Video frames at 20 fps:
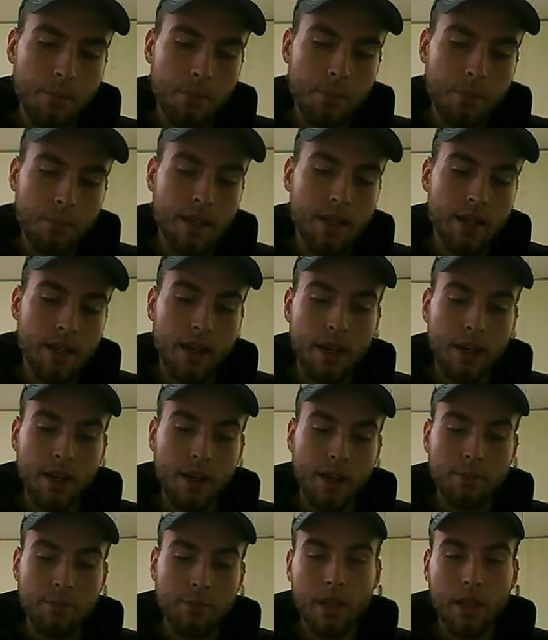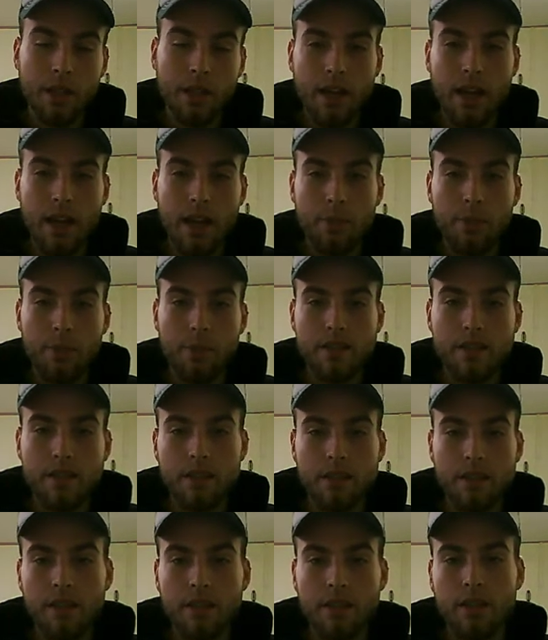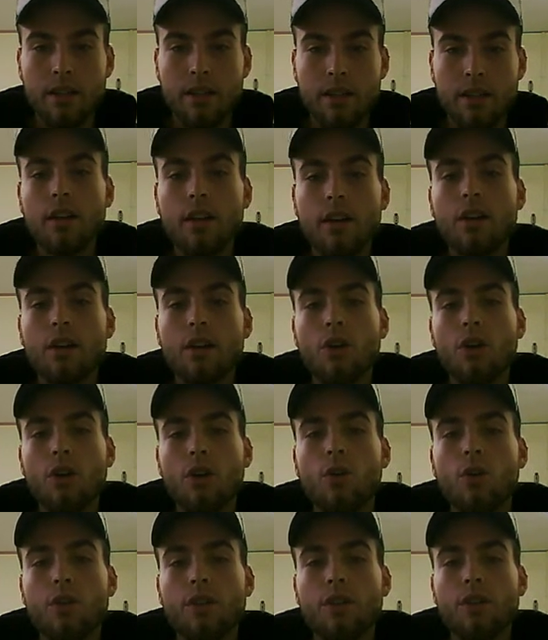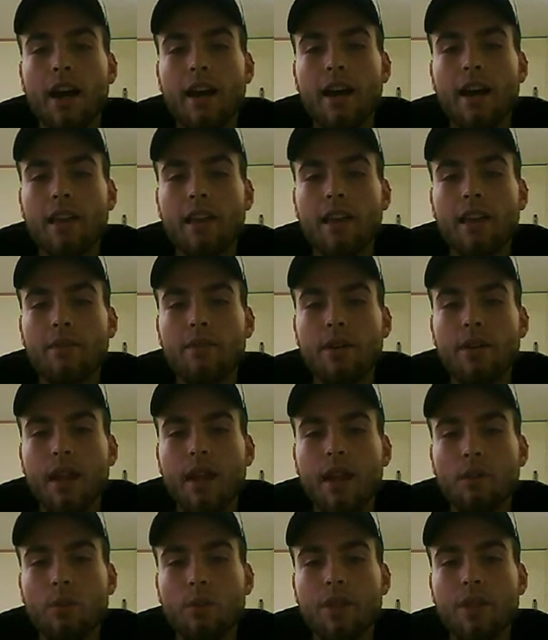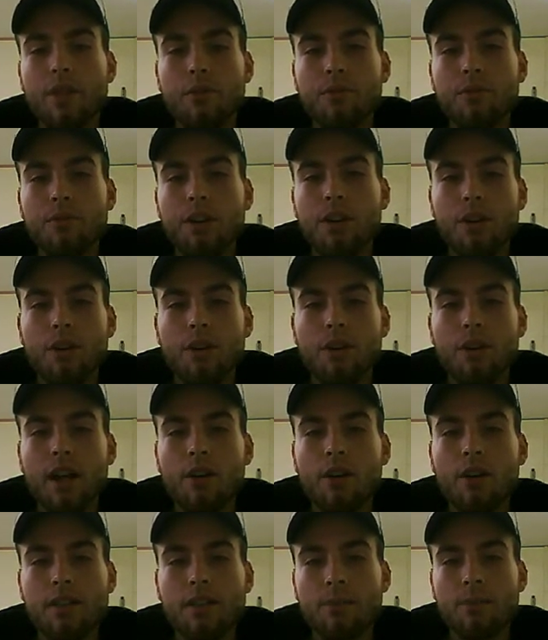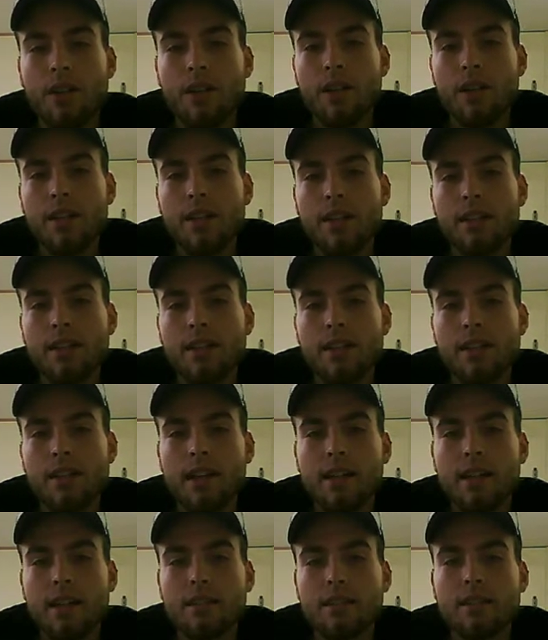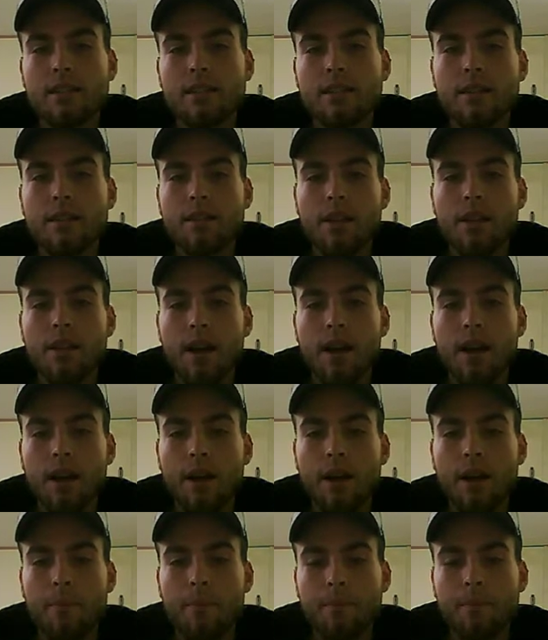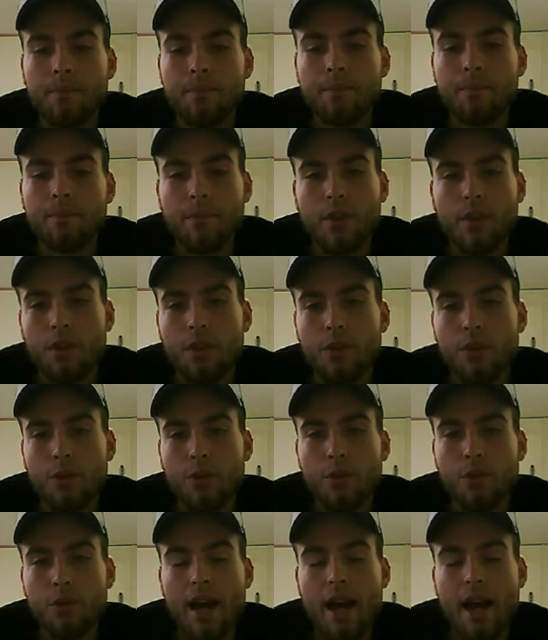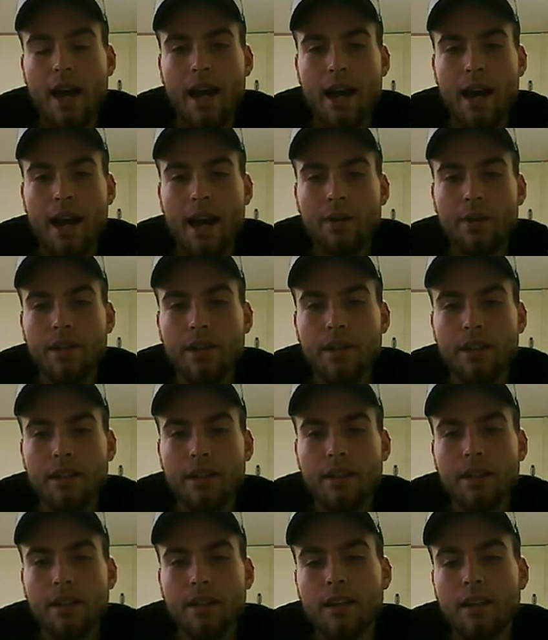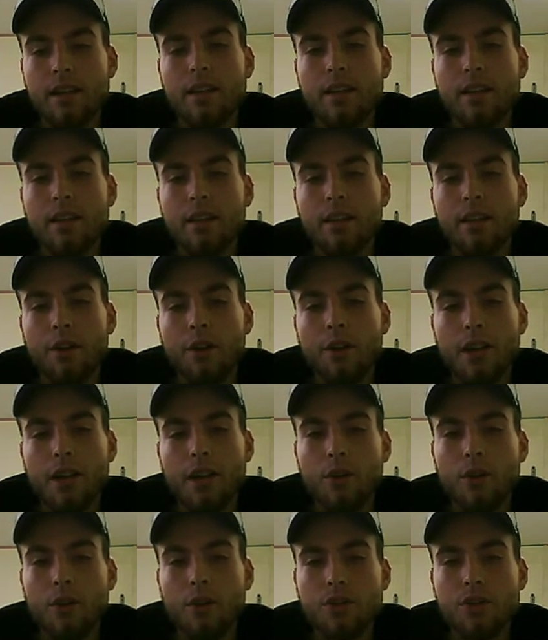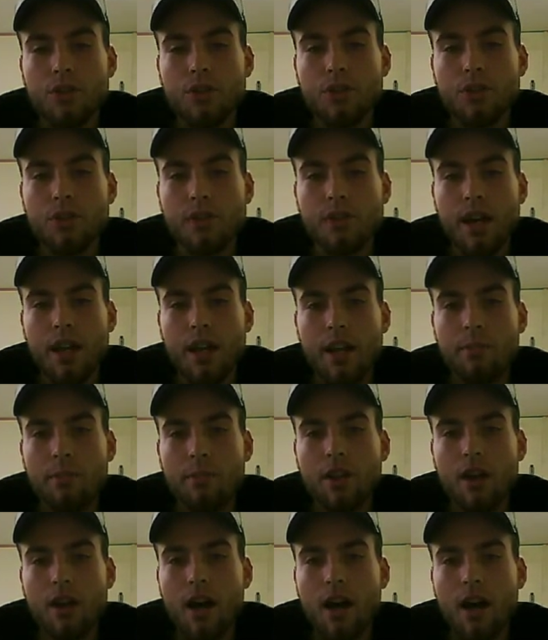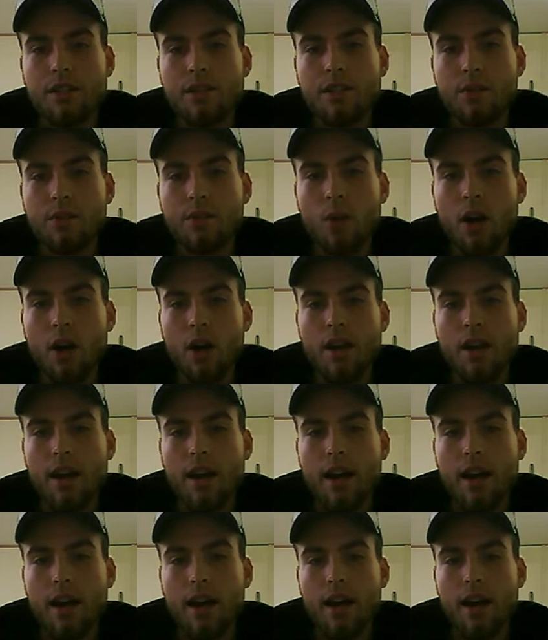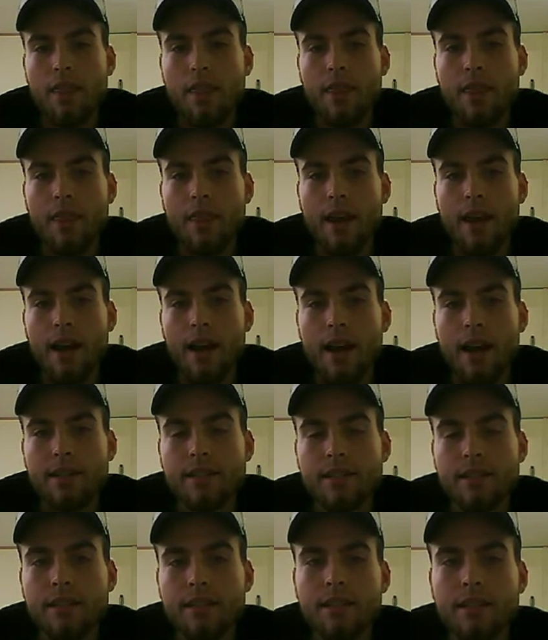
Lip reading: be played out, basically. With 9/11 and with the fear of terrorism in the United States, um, through that happening, they're able to set up laws and whatnot that